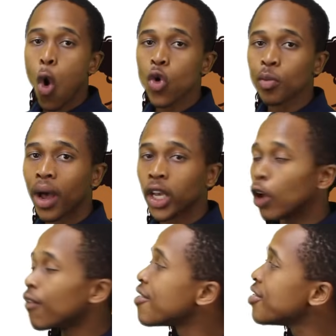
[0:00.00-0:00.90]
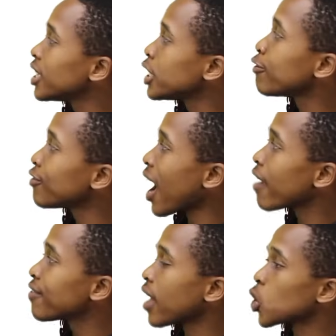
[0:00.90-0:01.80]
own money of
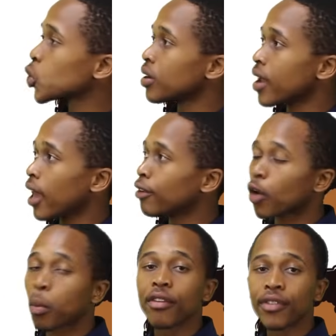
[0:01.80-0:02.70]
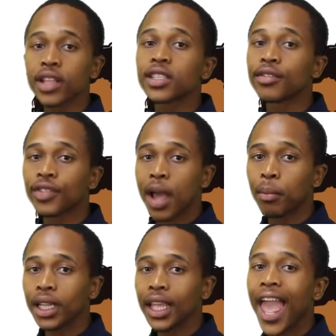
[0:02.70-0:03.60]
35,000 rand from her friends and
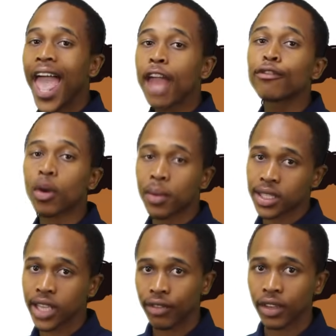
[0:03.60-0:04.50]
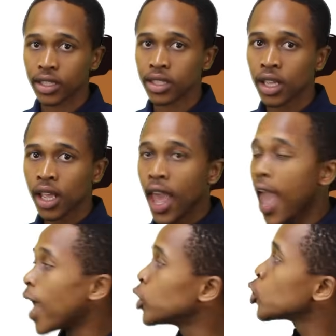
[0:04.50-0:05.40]
family and from her savings.
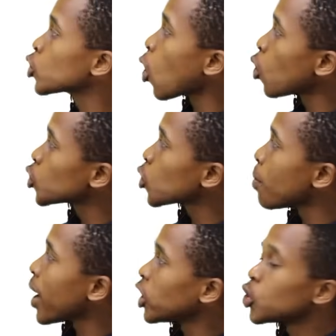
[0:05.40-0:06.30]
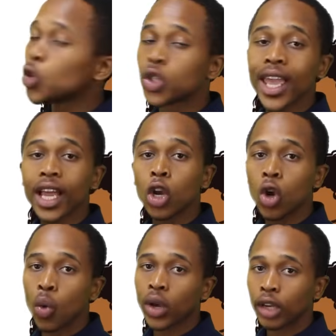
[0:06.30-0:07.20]
And she's also managed to take a
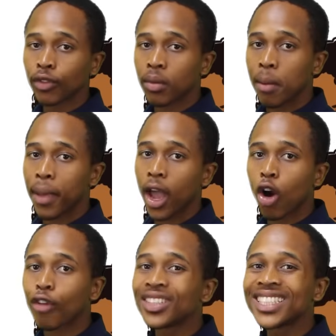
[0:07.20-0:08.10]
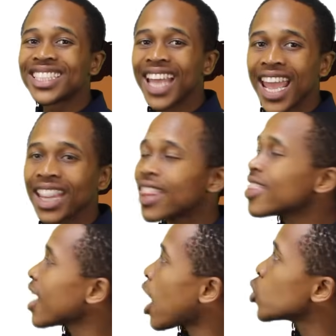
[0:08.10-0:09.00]
loan out from the bank of
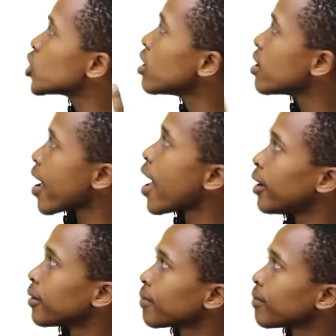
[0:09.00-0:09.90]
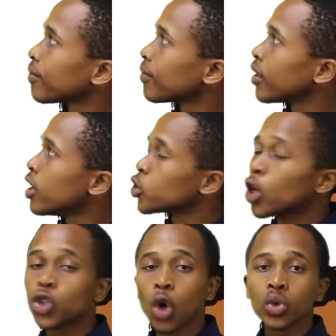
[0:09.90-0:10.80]
10,000 rand. So
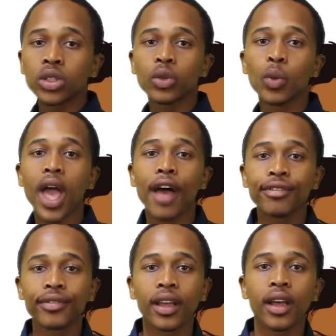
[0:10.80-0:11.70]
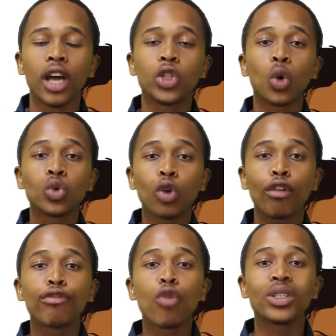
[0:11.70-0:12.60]
in total, we have a total of
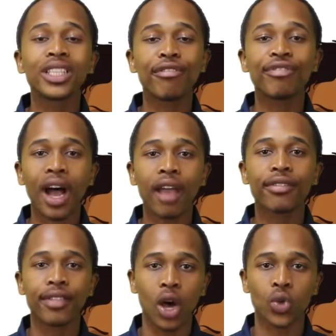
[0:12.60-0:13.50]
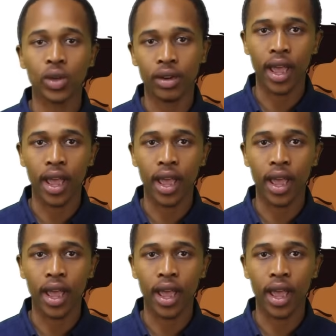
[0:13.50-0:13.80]
45,000